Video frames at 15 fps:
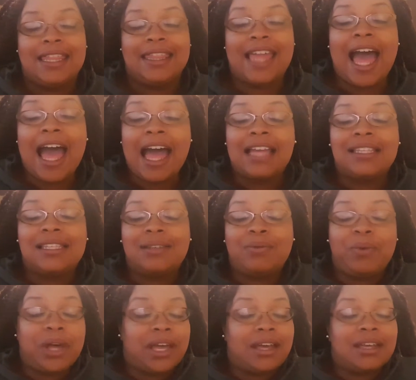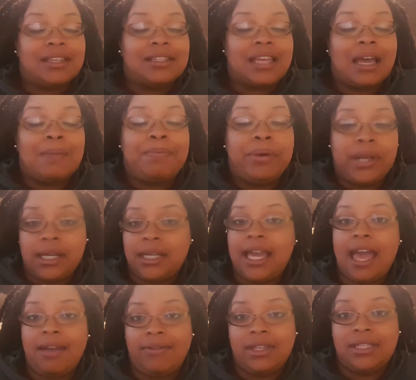That was a pretty
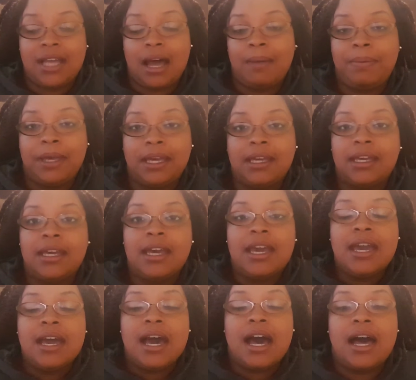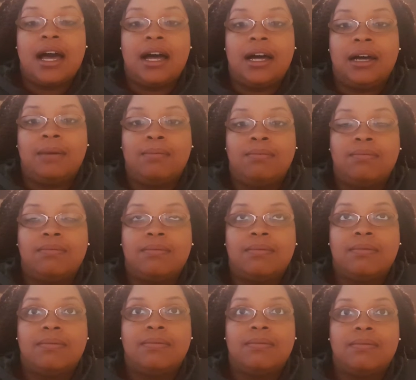heavy topic. I'm
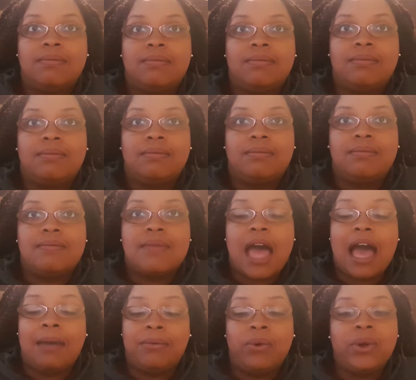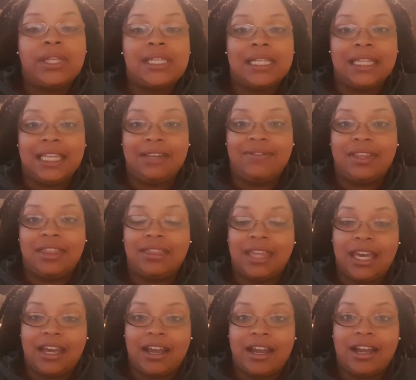going to leave it
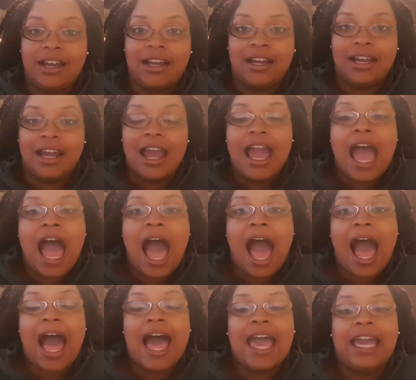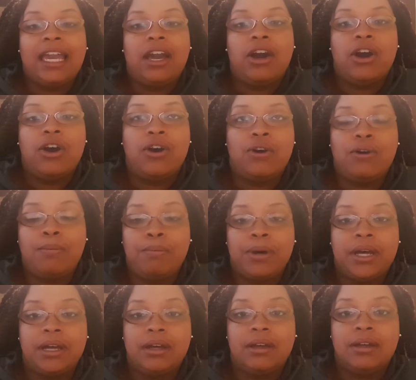there. I hope
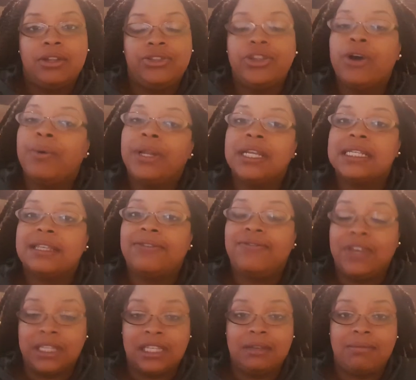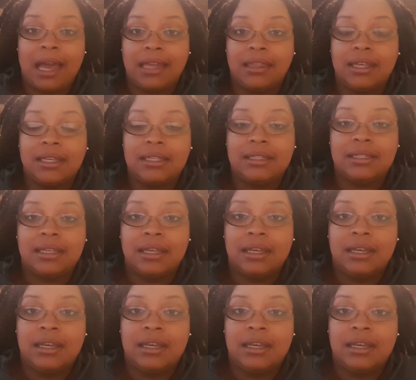no one is offended by this.